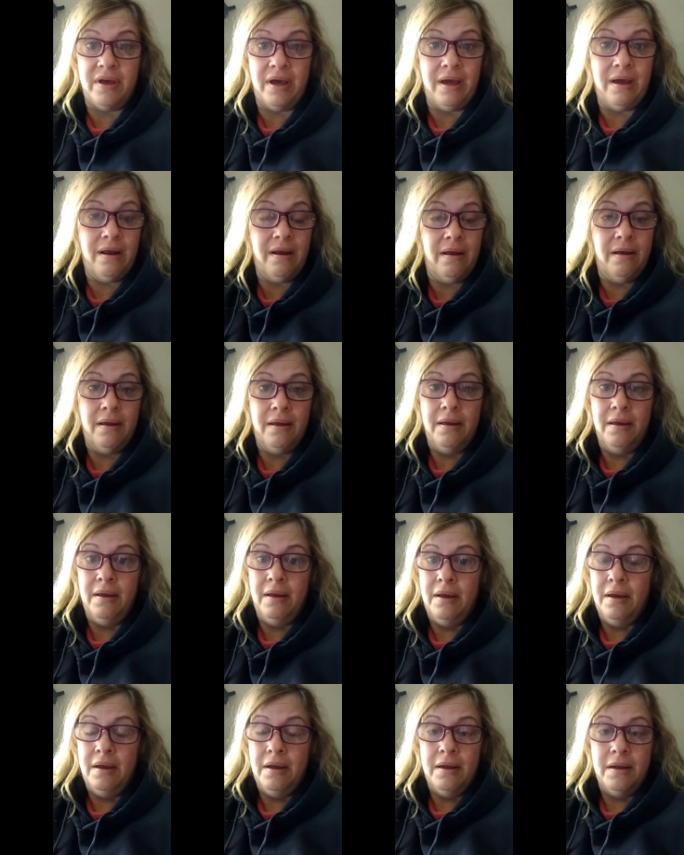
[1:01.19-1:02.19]
that
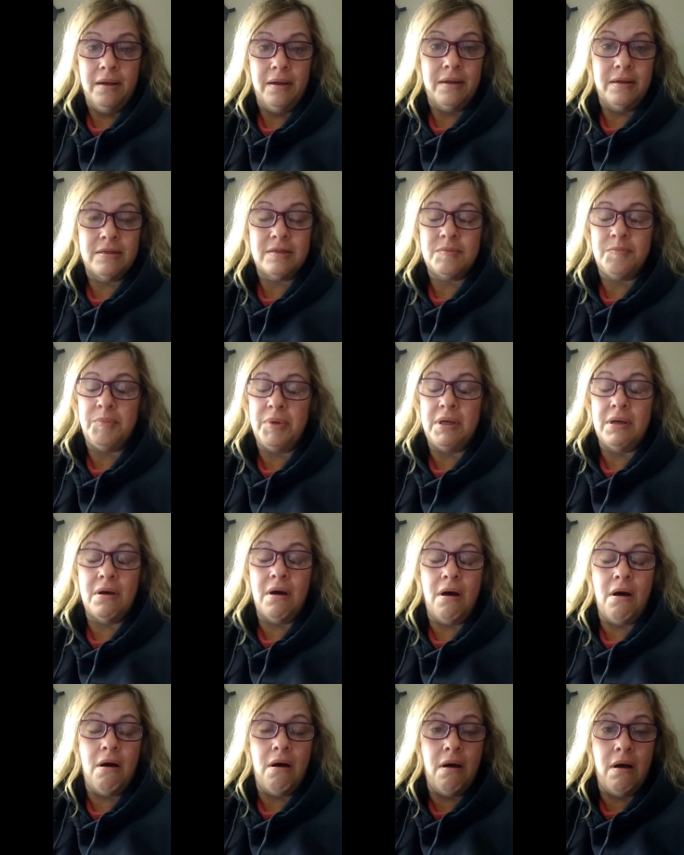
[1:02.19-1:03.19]
is
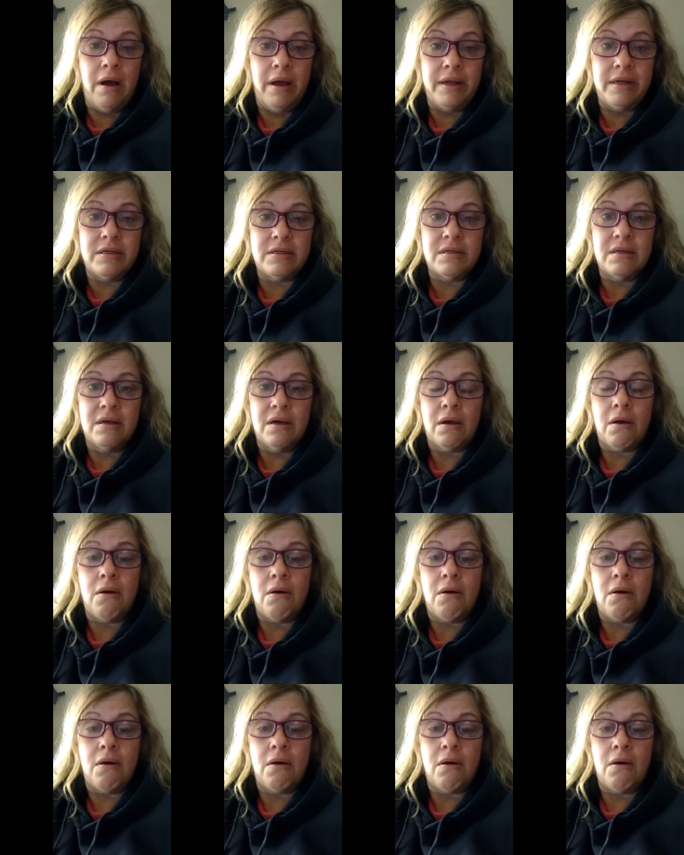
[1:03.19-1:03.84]
beyond